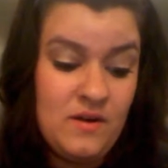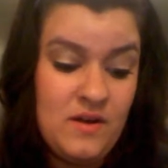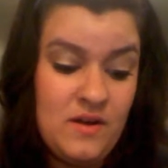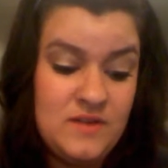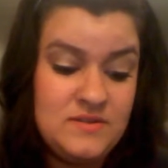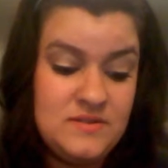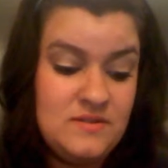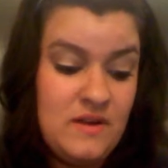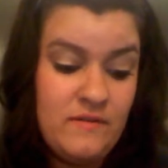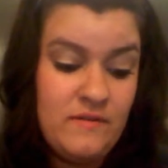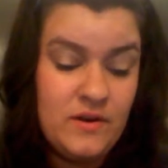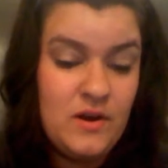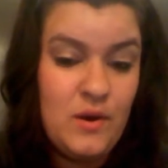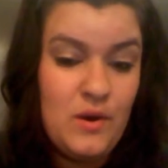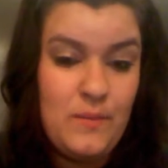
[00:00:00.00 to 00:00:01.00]
It's never
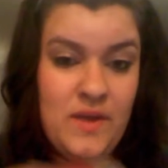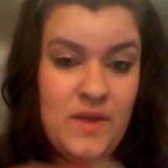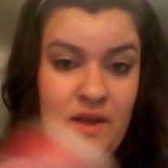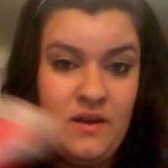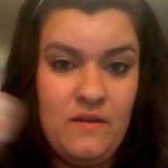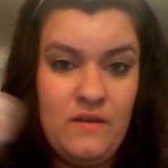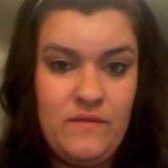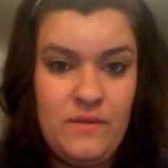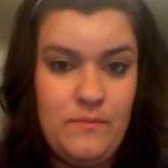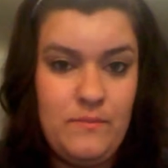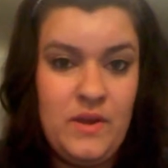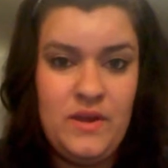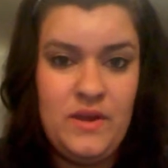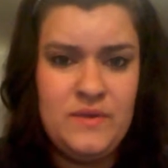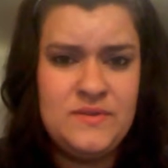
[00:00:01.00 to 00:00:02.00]
cut me, and I've
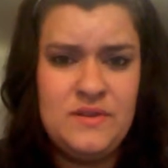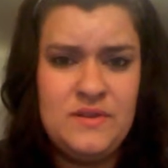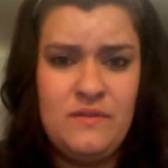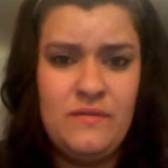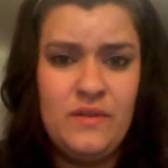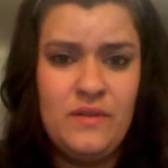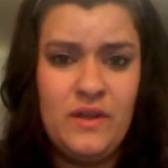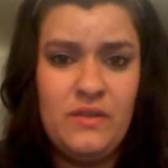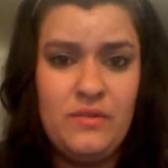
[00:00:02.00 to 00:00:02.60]
been using it for like